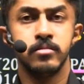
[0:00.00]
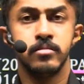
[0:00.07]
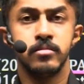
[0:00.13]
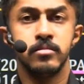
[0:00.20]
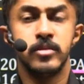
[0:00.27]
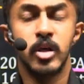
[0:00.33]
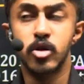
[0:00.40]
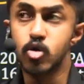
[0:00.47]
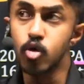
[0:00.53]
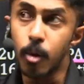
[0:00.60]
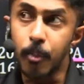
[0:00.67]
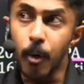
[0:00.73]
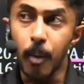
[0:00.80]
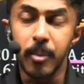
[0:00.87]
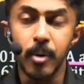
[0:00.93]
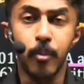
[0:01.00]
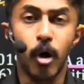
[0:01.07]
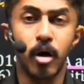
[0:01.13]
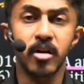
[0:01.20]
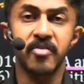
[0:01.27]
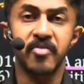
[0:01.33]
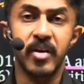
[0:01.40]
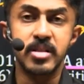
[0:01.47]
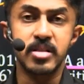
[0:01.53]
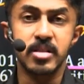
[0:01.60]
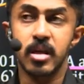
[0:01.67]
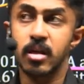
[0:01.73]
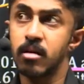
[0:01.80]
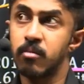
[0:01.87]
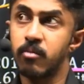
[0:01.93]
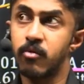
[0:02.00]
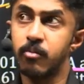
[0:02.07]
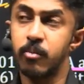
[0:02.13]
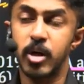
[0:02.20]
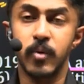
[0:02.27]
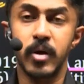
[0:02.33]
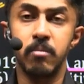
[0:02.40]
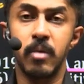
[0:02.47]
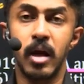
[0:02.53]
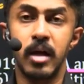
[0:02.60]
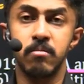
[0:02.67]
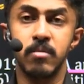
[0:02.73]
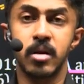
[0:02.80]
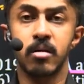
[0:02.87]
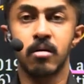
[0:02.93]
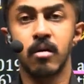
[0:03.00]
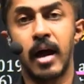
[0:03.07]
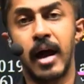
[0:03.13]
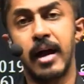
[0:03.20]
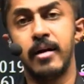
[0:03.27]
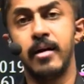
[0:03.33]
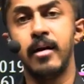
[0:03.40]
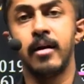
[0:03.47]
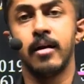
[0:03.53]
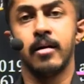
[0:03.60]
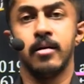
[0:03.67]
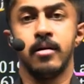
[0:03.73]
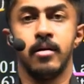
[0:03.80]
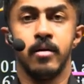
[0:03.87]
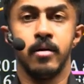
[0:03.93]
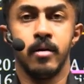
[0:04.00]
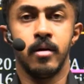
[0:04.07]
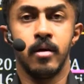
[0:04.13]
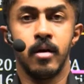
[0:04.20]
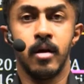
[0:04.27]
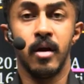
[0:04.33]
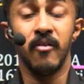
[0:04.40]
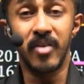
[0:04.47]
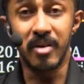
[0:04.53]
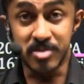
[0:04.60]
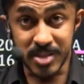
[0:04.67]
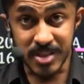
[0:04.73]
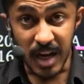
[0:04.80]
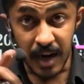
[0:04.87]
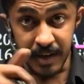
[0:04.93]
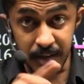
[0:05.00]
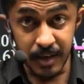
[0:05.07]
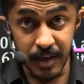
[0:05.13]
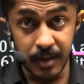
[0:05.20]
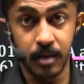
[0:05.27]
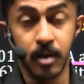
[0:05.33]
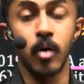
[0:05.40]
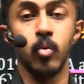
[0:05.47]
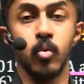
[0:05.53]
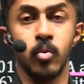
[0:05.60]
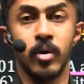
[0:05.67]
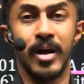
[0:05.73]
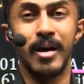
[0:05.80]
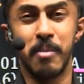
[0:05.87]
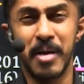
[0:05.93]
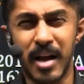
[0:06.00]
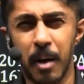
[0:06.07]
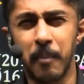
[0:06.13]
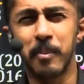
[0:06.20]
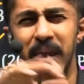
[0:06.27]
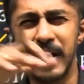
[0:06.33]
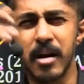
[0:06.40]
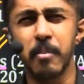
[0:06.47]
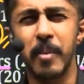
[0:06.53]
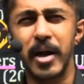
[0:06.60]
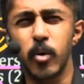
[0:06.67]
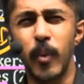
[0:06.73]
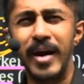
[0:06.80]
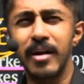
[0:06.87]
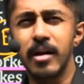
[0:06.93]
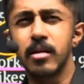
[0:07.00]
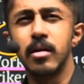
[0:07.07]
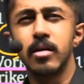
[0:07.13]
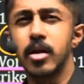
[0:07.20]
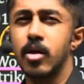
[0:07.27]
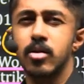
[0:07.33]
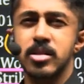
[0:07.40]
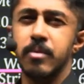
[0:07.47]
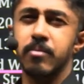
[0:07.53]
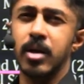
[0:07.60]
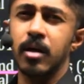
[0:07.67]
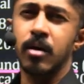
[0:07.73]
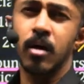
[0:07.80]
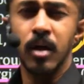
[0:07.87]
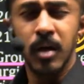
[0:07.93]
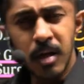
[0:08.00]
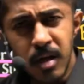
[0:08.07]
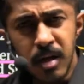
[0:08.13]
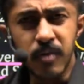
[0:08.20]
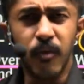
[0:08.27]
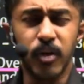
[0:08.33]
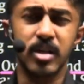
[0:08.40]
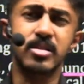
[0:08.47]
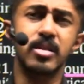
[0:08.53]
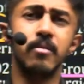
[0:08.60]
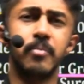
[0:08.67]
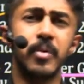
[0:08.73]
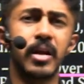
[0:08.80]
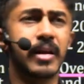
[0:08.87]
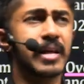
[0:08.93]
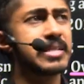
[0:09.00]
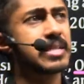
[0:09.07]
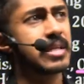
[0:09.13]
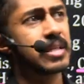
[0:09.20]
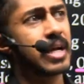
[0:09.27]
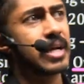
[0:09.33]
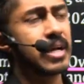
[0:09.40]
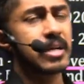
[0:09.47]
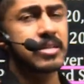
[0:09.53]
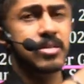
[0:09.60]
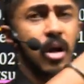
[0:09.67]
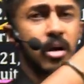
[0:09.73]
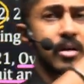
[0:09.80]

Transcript: There is no proper border fencing between Myanmar and India. We have started it now. It will be completed by 2030 or something. For the simple reason that it is not at